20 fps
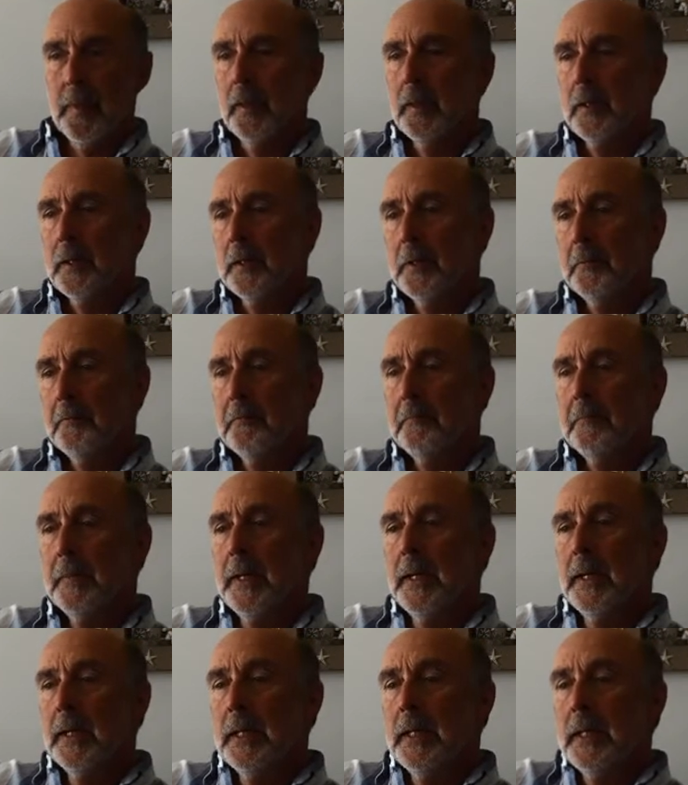Um,
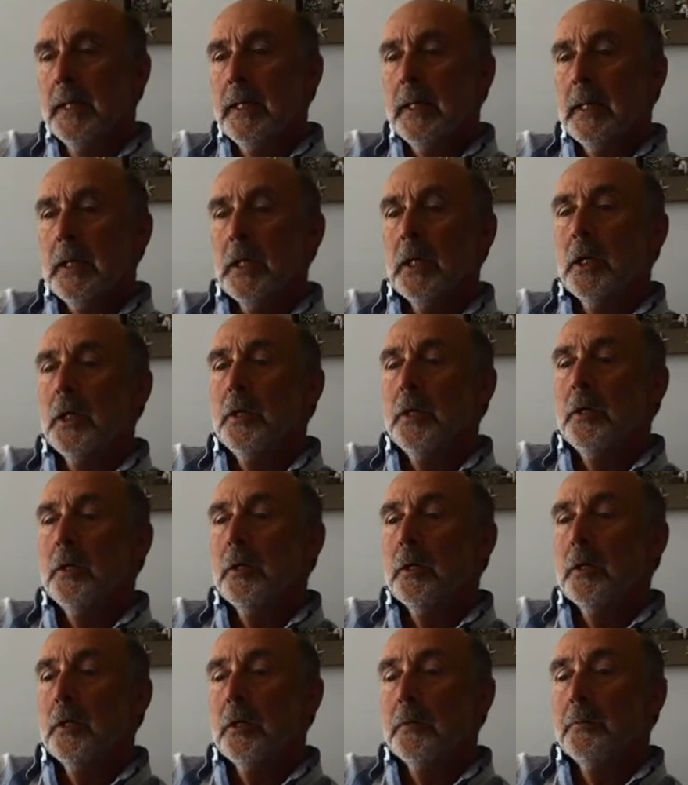
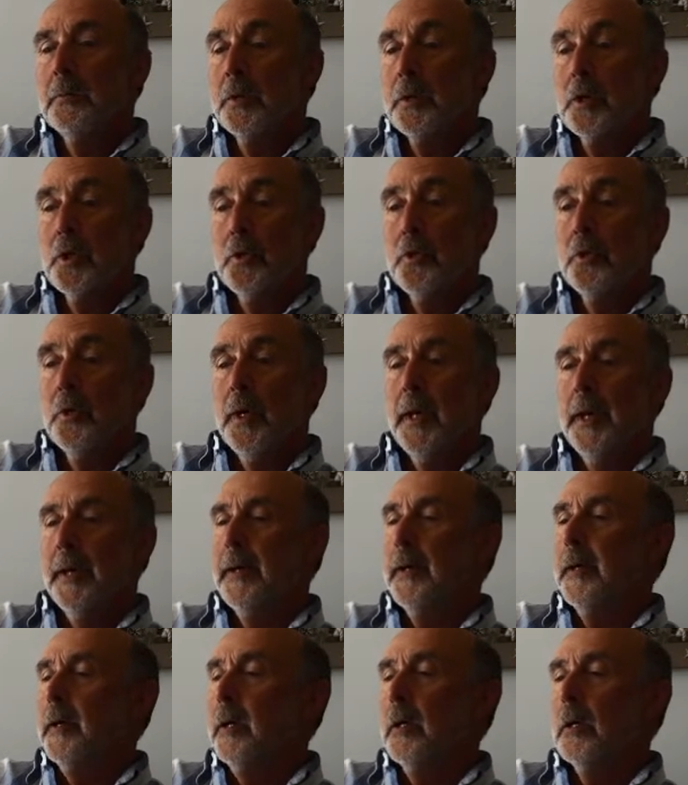and and I'm not sure
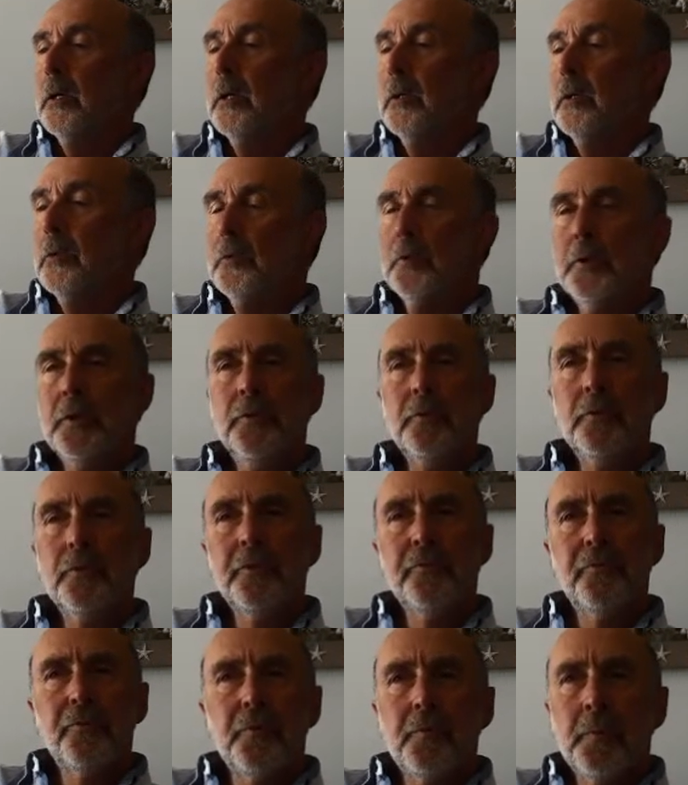how you
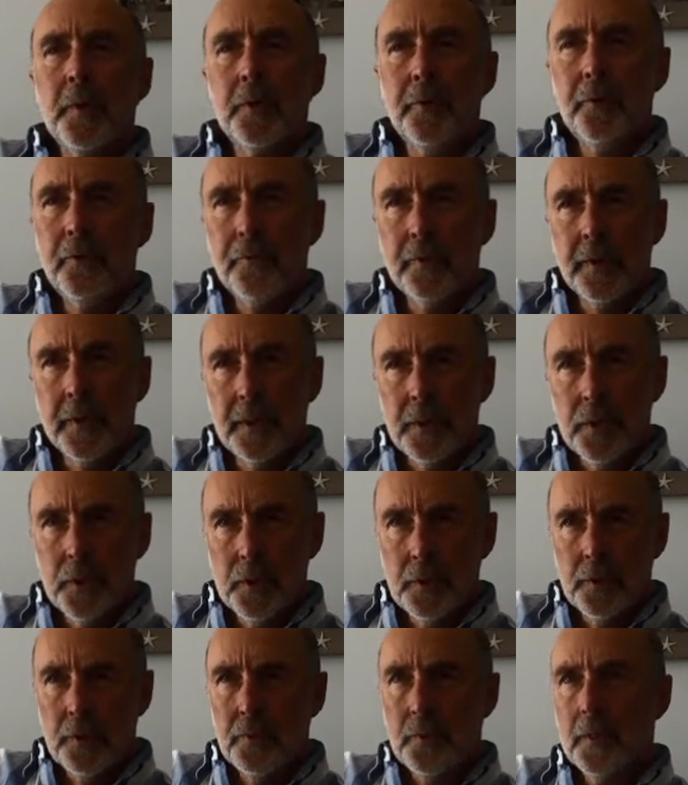lift
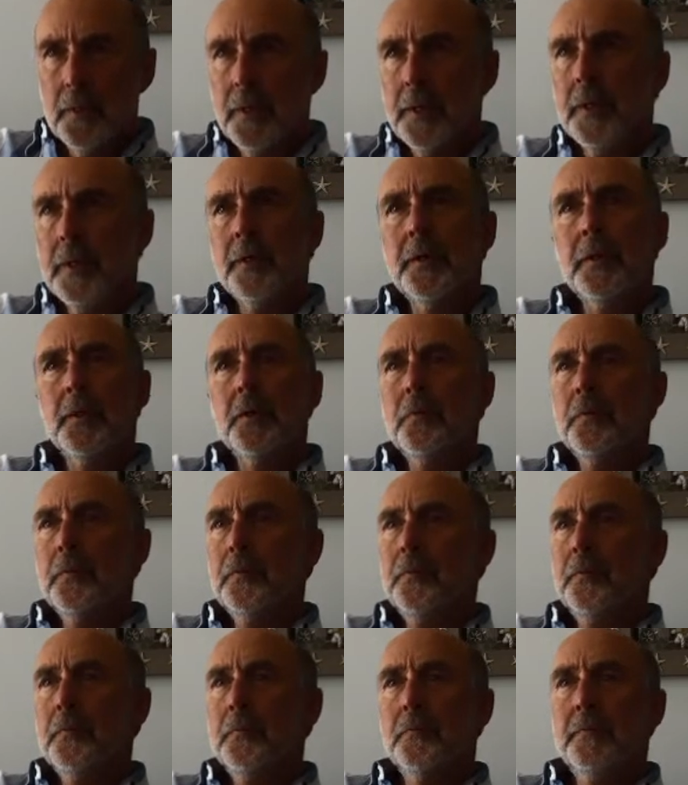motivation or how
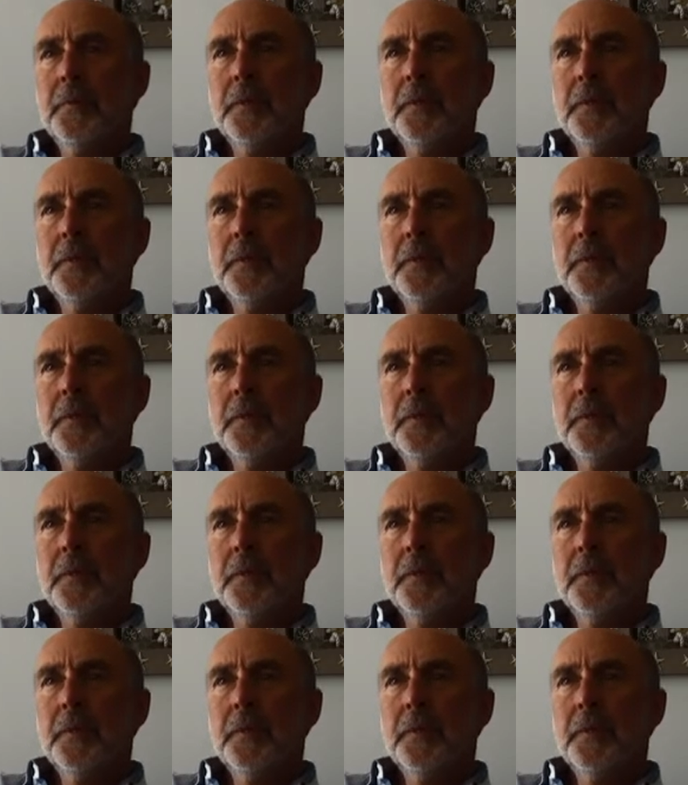you